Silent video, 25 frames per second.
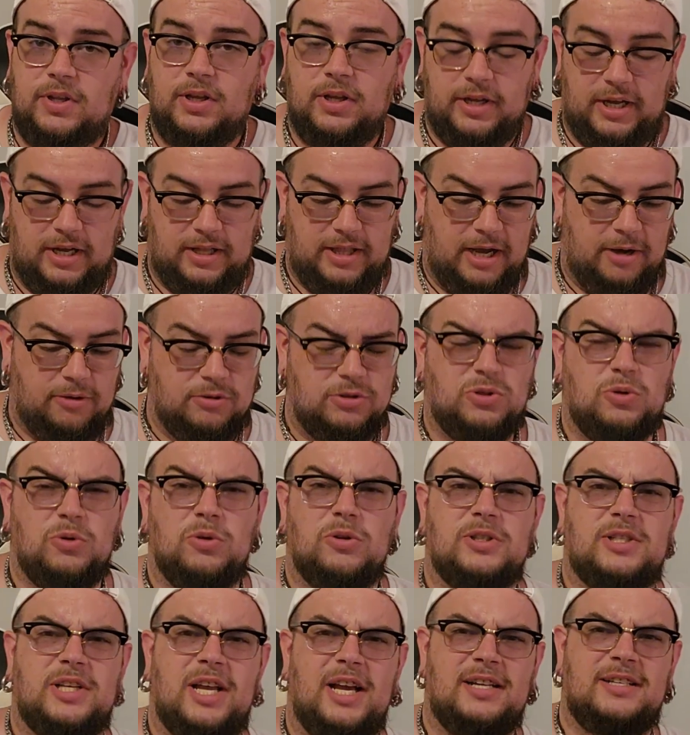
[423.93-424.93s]
Yeah, that one's
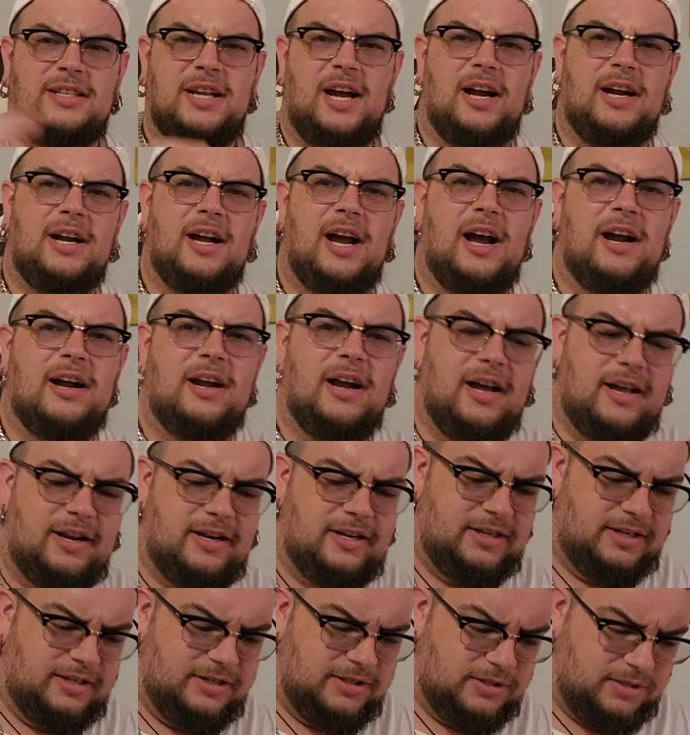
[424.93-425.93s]
cool. It's got Doc Ock on
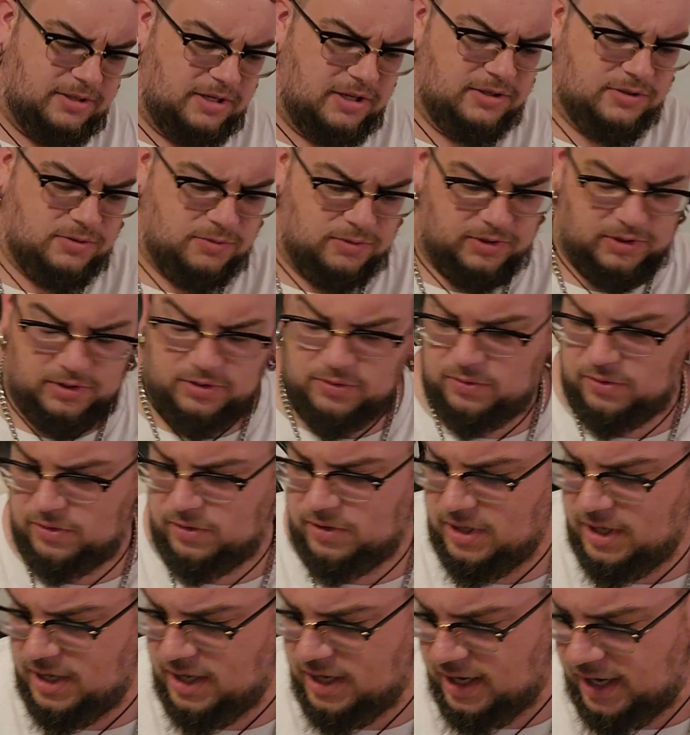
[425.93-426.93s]
it. It's really cool.
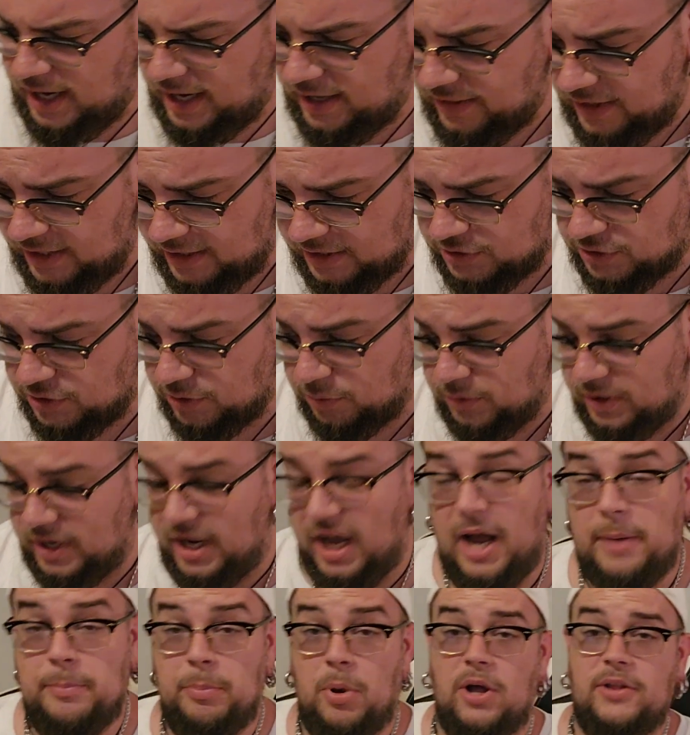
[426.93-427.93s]
And then so when
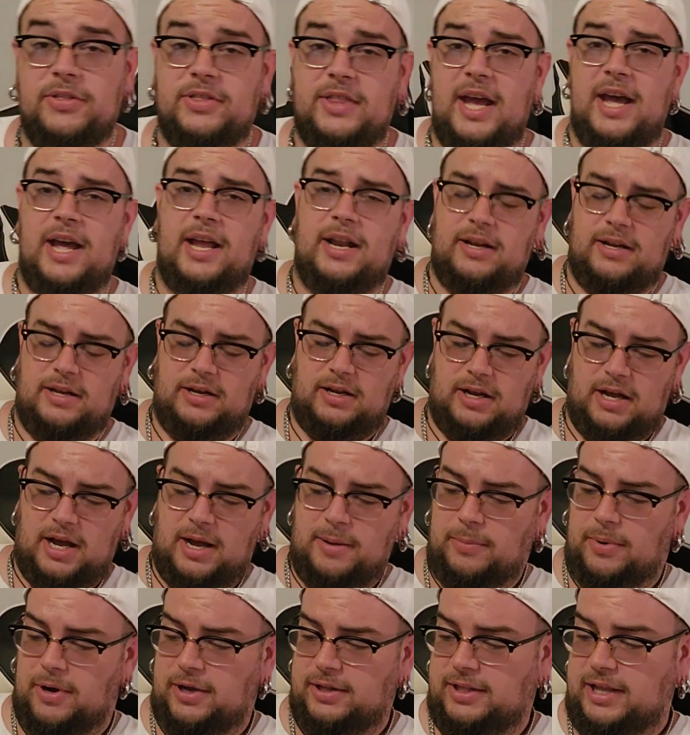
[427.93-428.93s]
I bought that
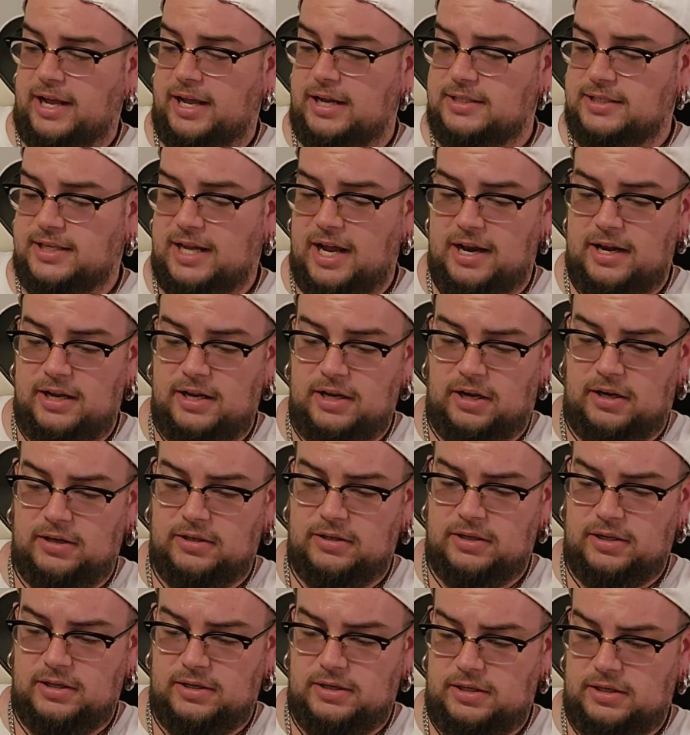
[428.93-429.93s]
Scotty
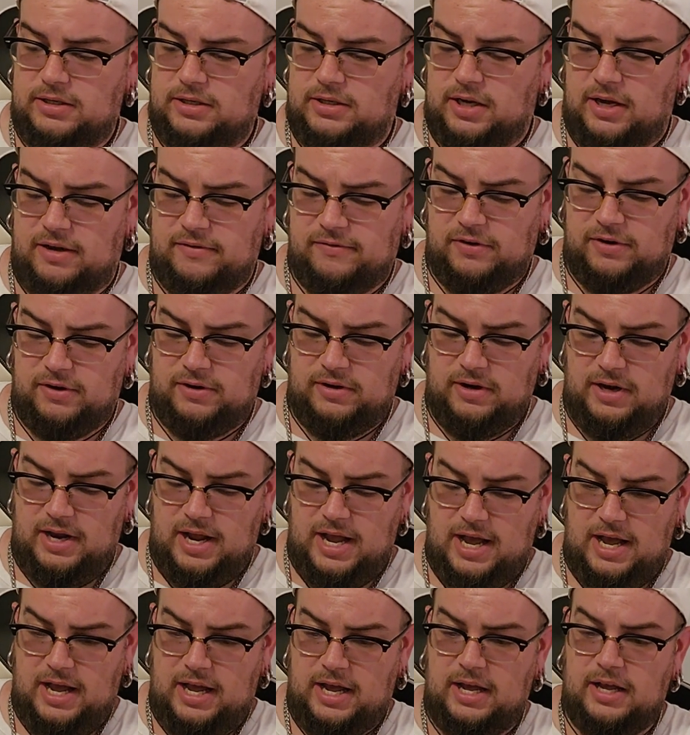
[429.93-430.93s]
Young cover,
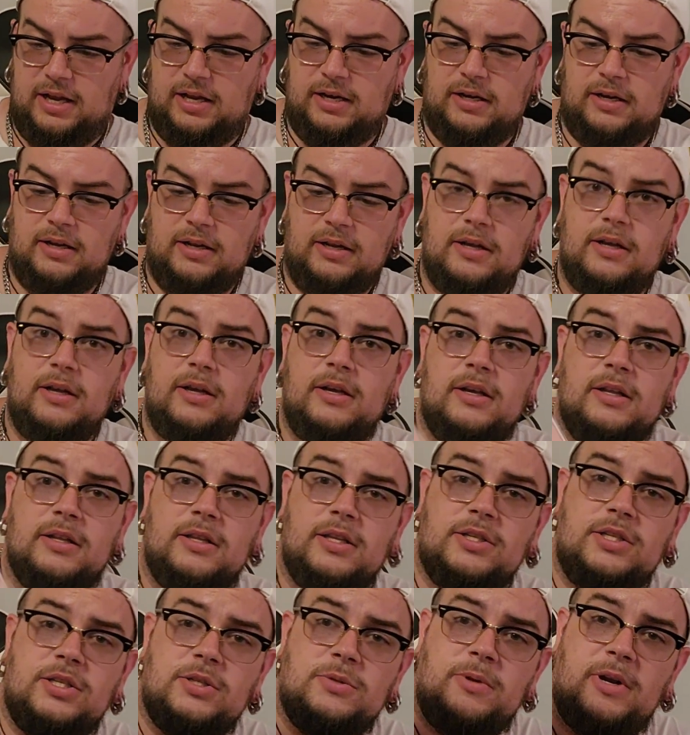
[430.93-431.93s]
and
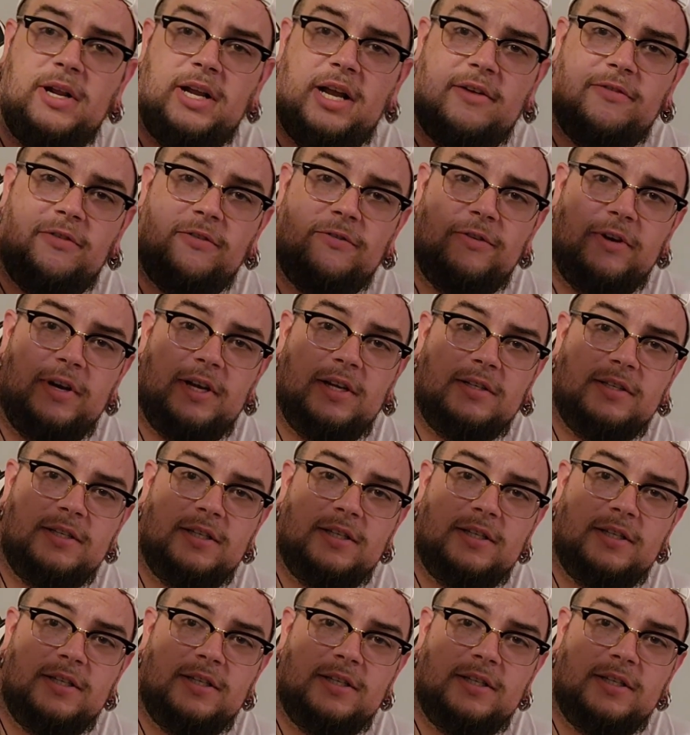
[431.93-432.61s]
this is what I got for free.